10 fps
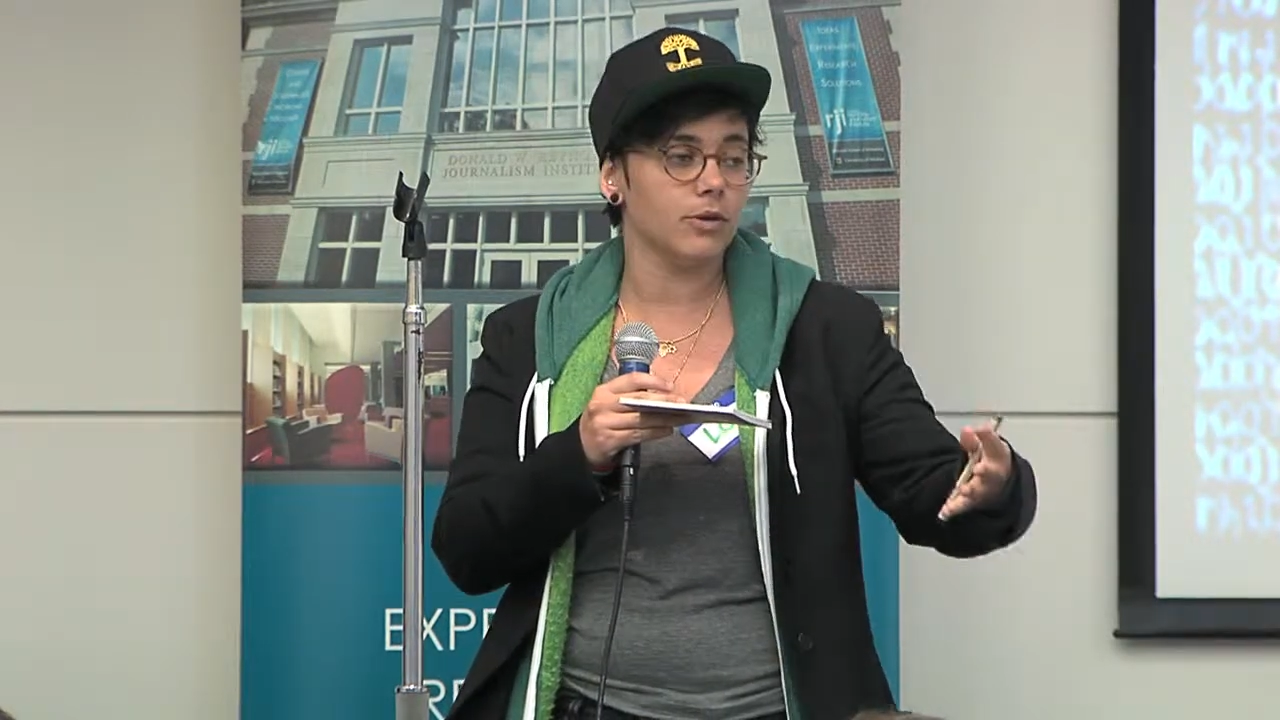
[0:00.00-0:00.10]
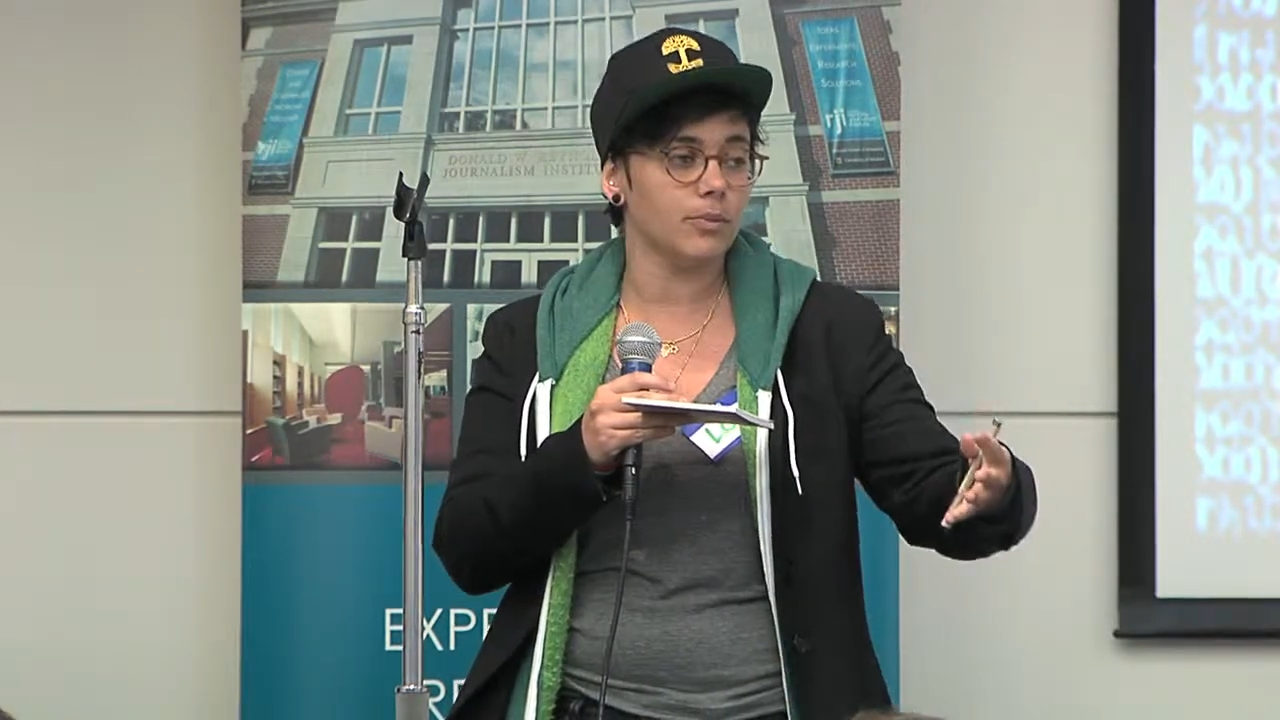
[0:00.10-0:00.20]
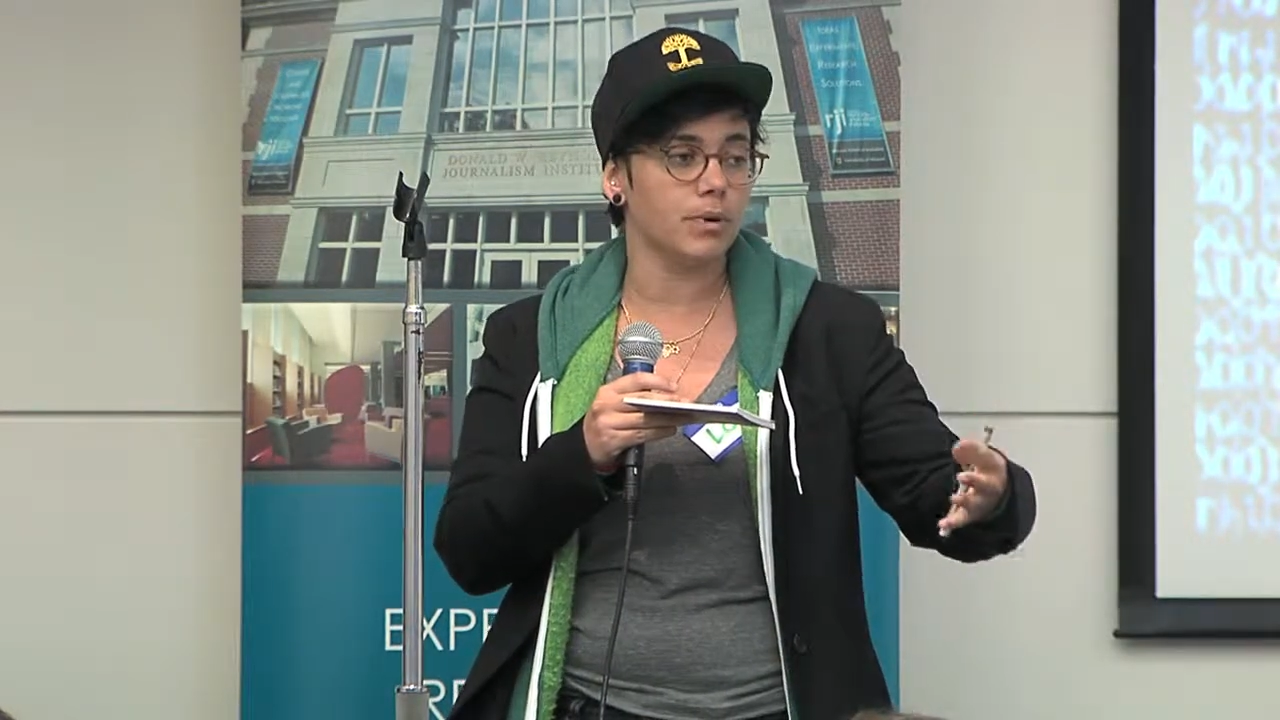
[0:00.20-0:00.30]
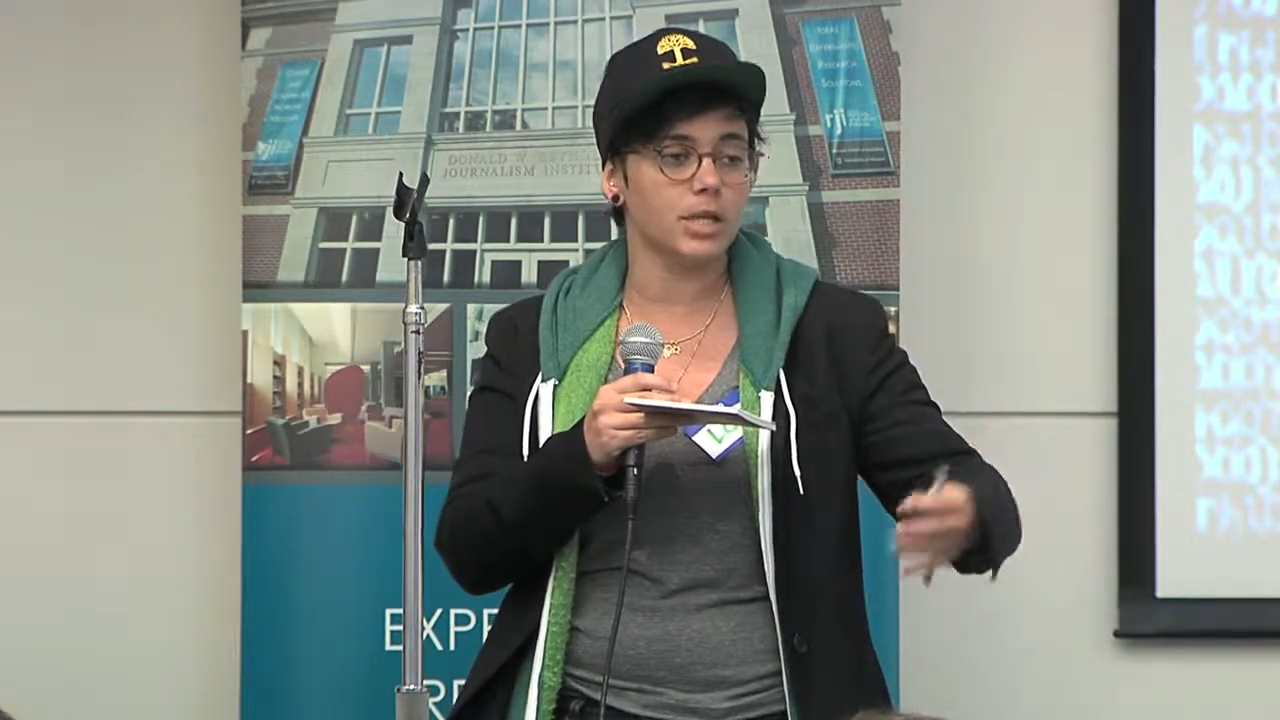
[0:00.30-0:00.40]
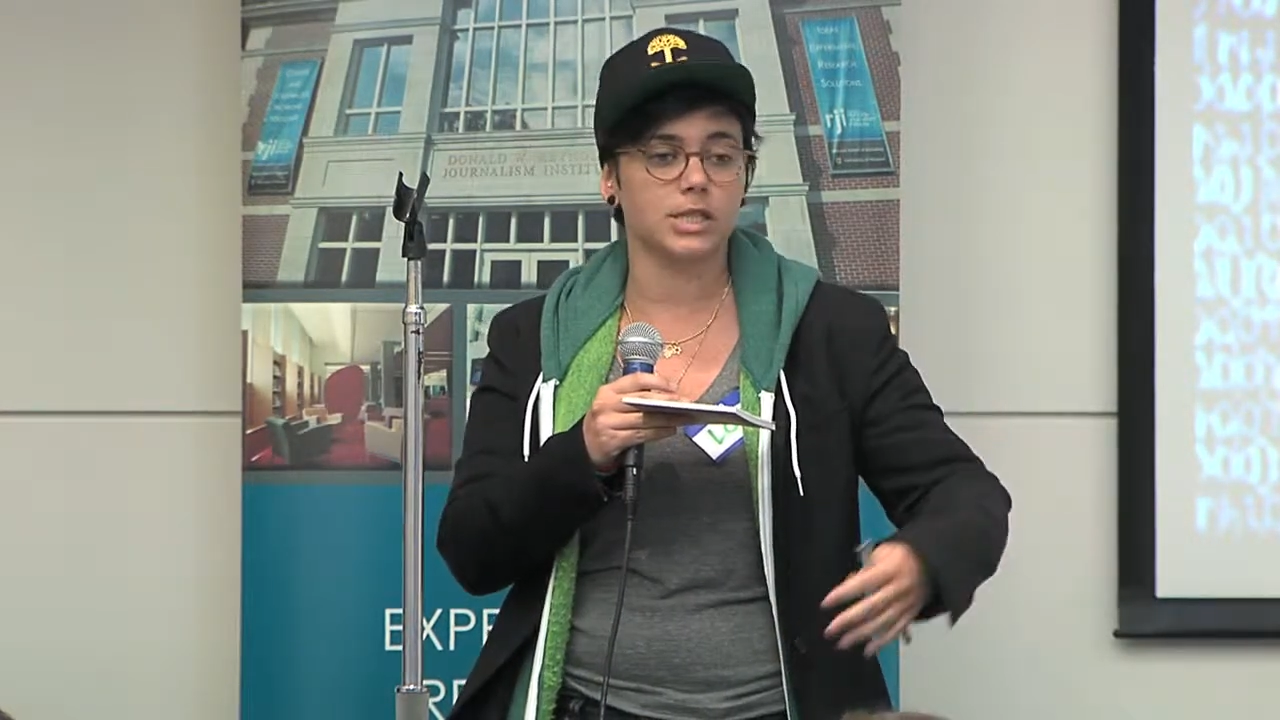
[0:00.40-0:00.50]
for
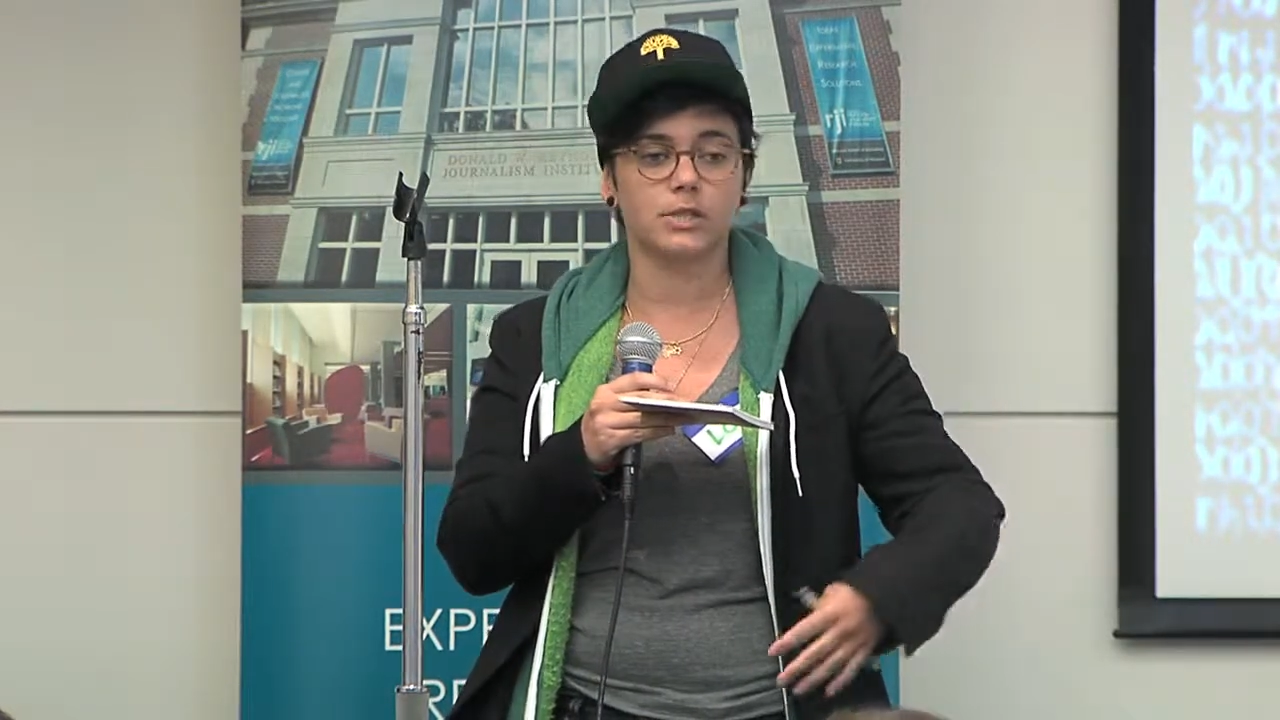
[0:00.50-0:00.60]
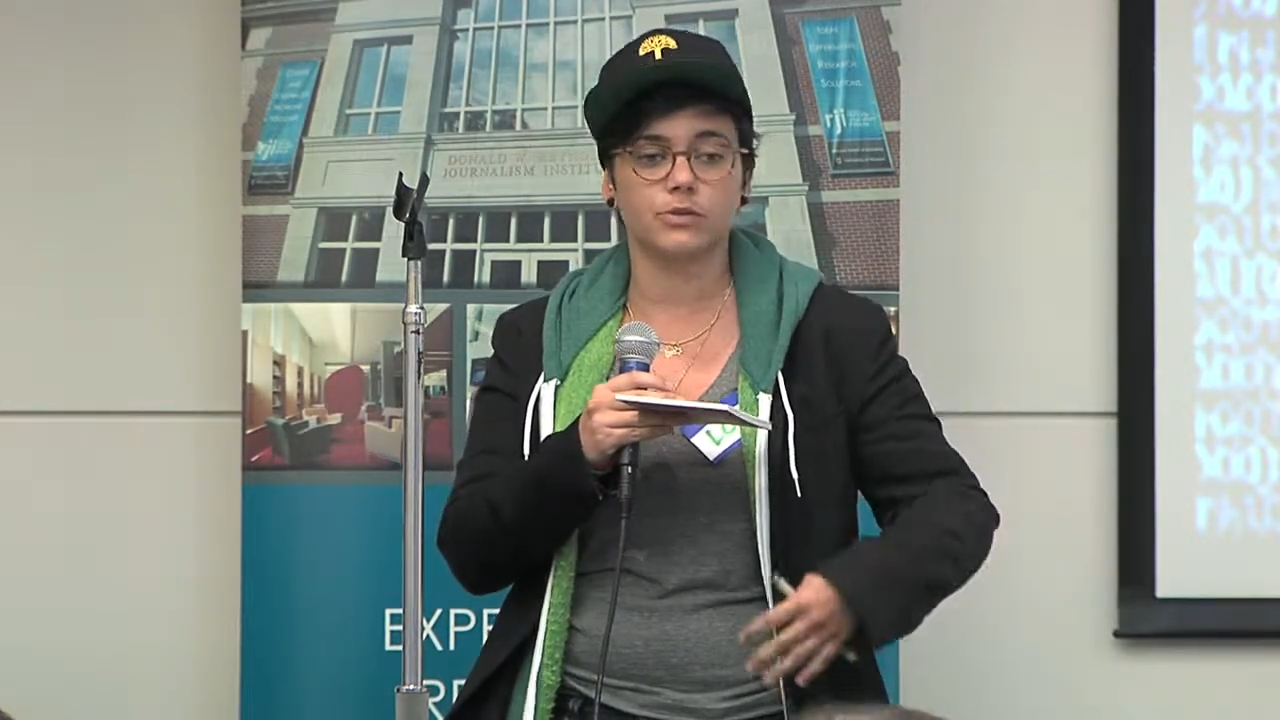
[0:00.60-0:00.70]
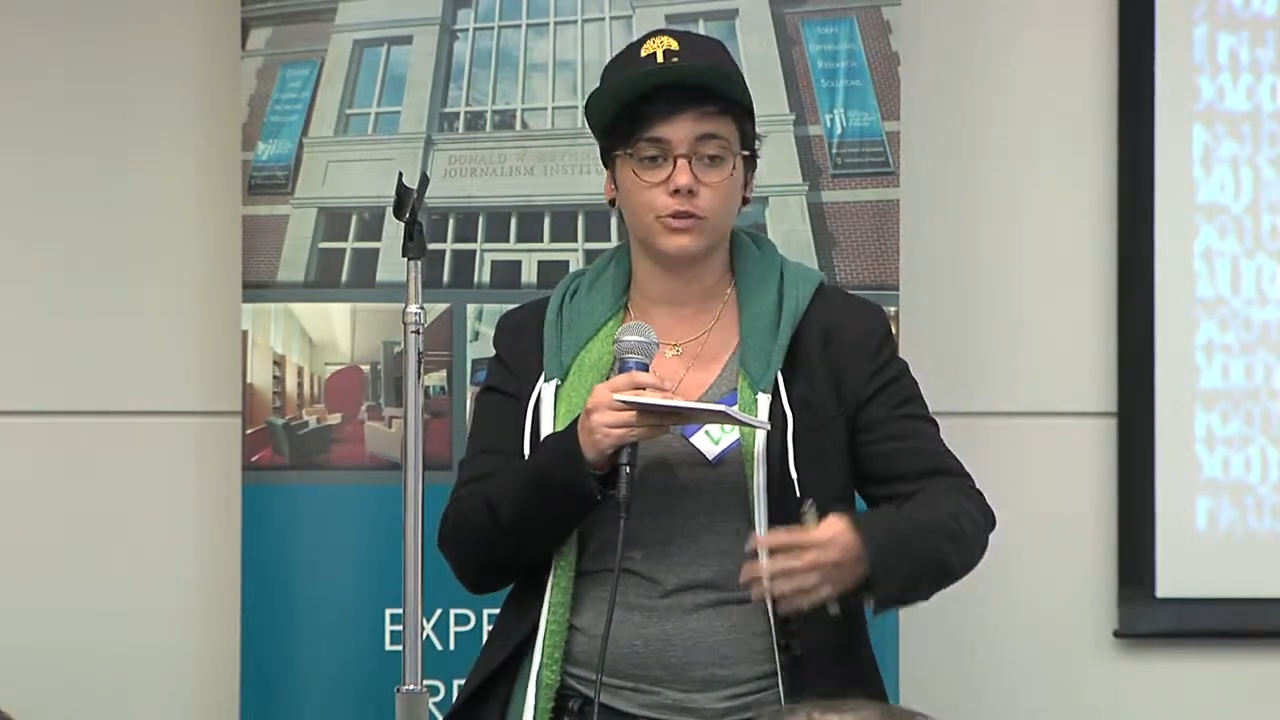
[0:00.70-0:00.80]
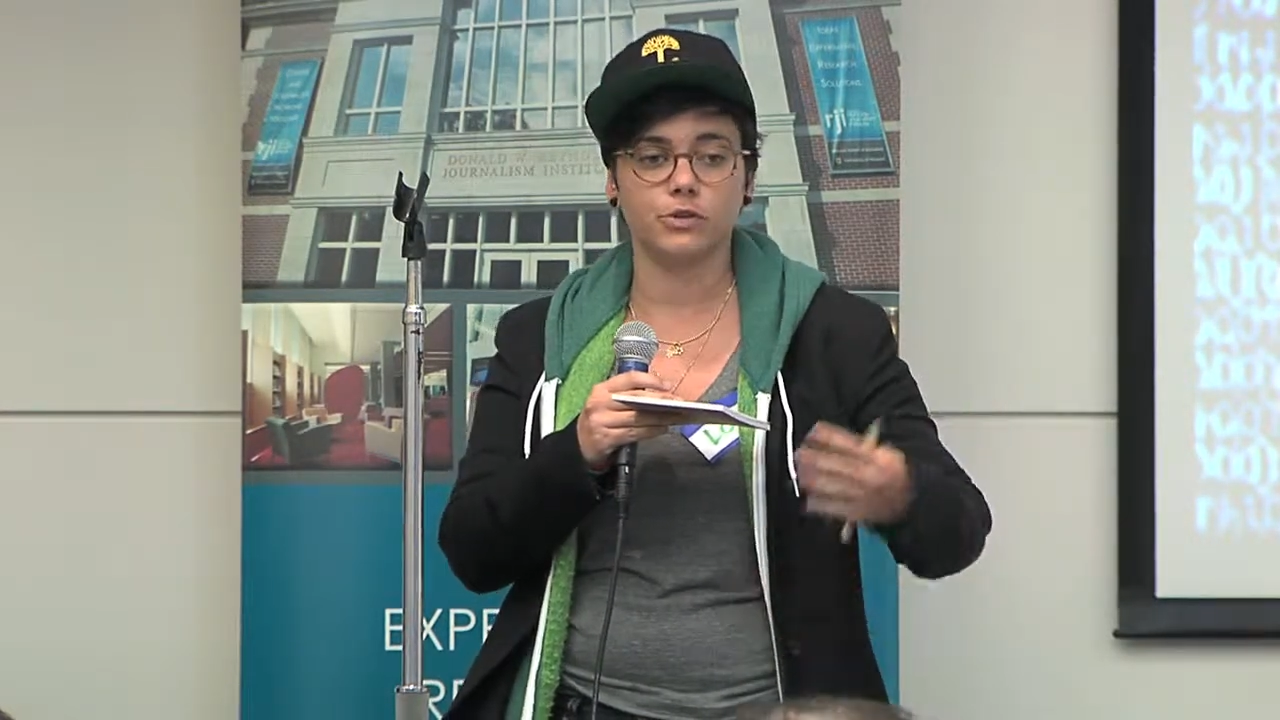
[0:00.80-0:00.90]
your projects for